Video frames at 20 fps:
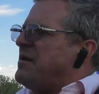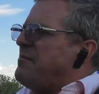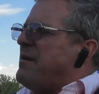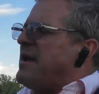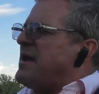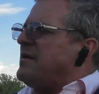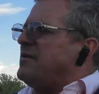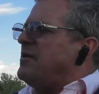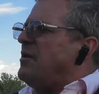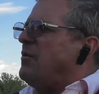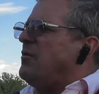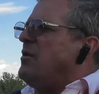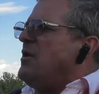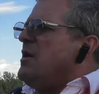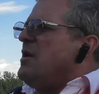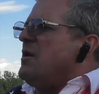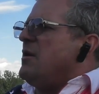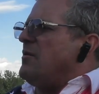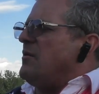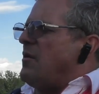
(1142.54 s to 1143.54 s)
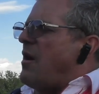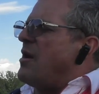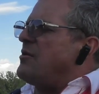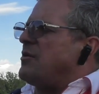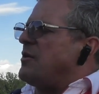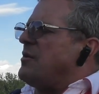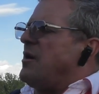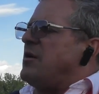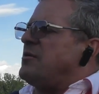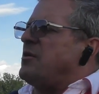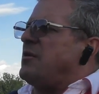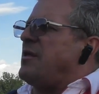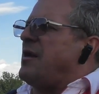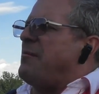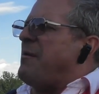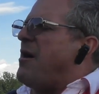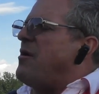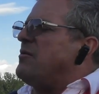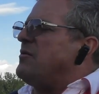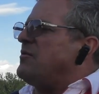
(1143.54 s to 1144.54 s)
making, you know, under the
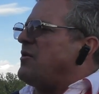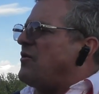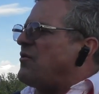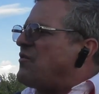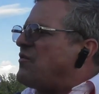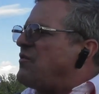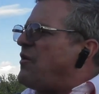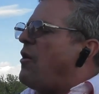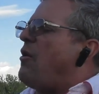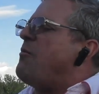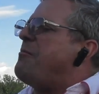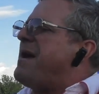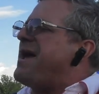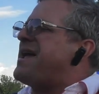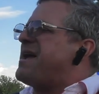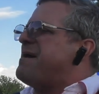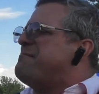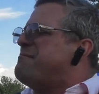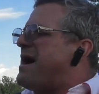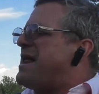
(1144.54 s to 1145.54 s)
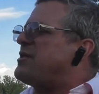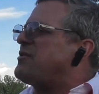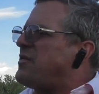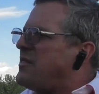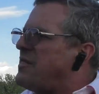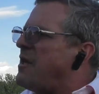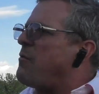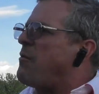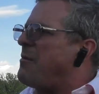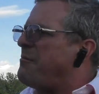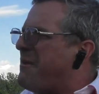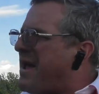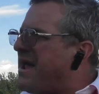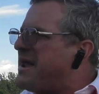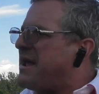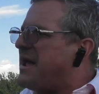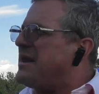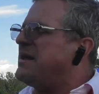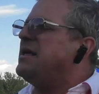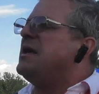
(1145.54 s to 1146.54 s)
amount, they're still making better than they were
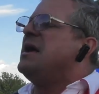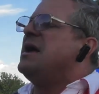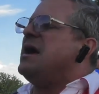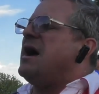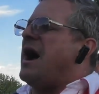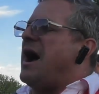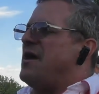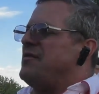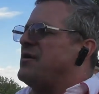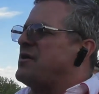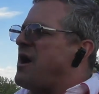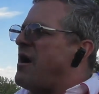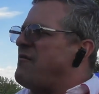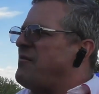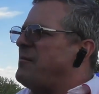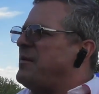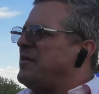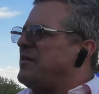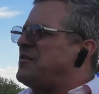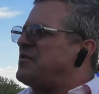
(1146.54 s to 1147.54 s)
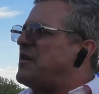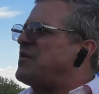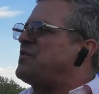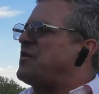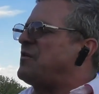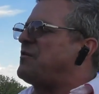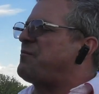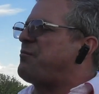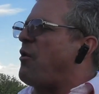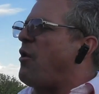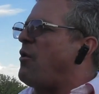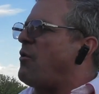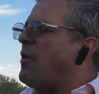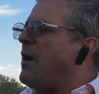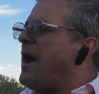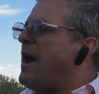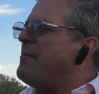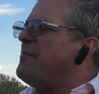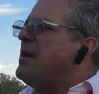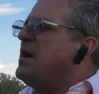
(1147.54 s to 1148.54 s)
making on the government assistance
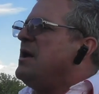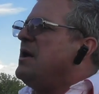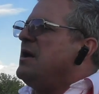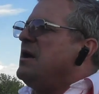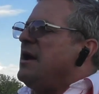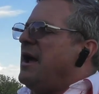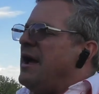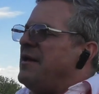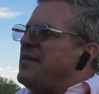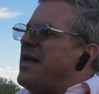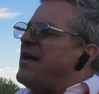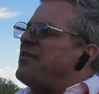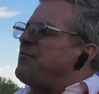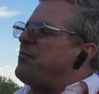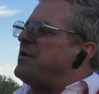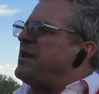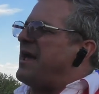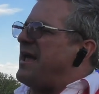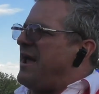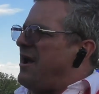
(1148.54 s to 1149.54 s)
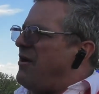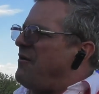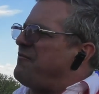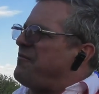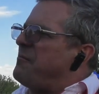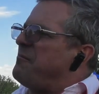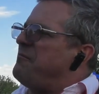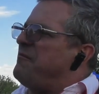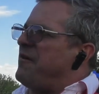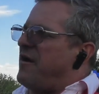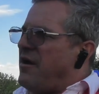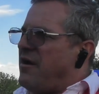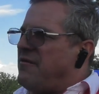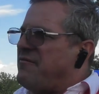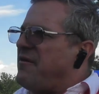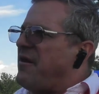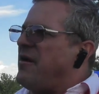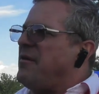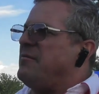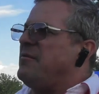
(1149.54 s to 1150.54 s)
program. And that's what I hear from very,
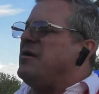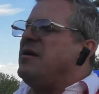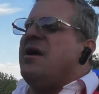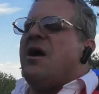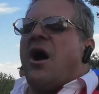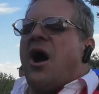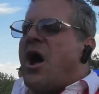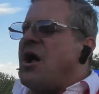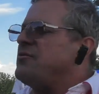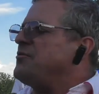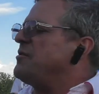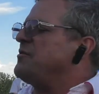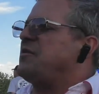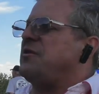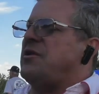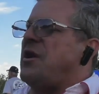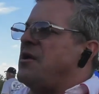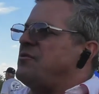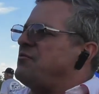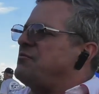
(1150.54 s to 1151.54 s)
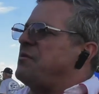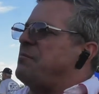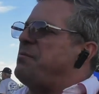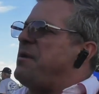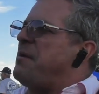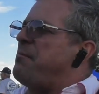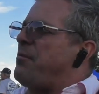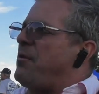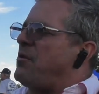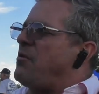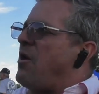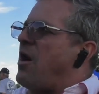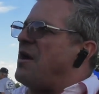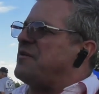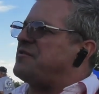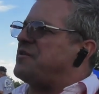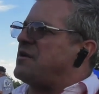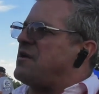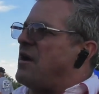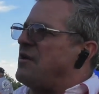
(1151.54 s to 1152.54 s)
very hundreds and hundreds of people across
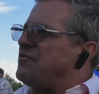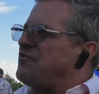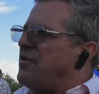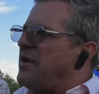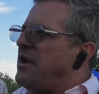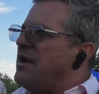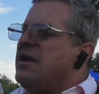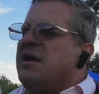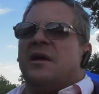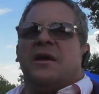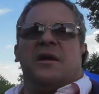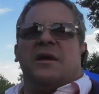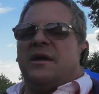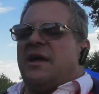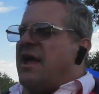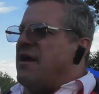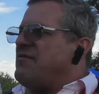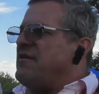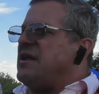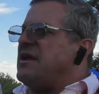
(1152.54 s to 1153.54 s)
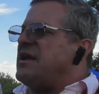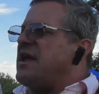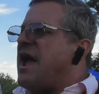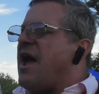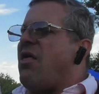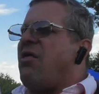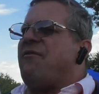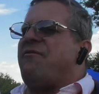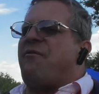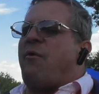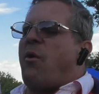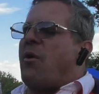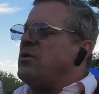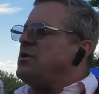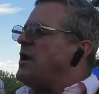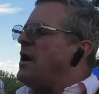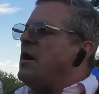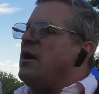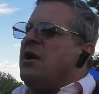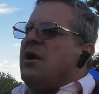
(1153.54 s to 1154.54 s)
the country. Even in
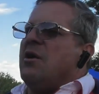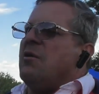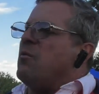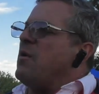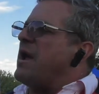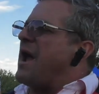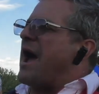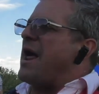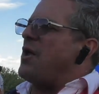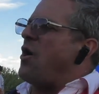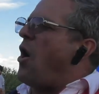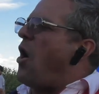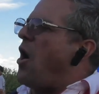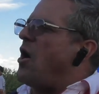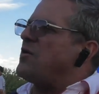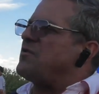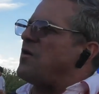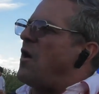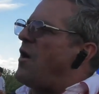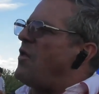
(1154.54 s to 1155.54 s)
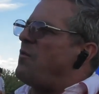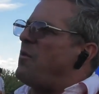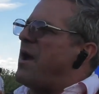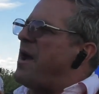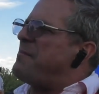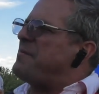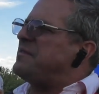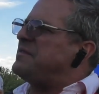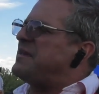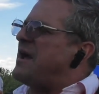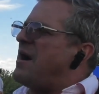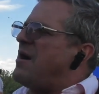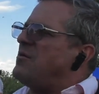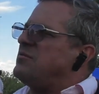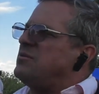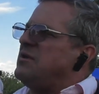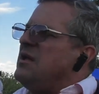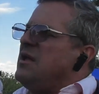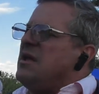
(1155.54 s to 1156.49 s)
California, we got honks all the way up and down,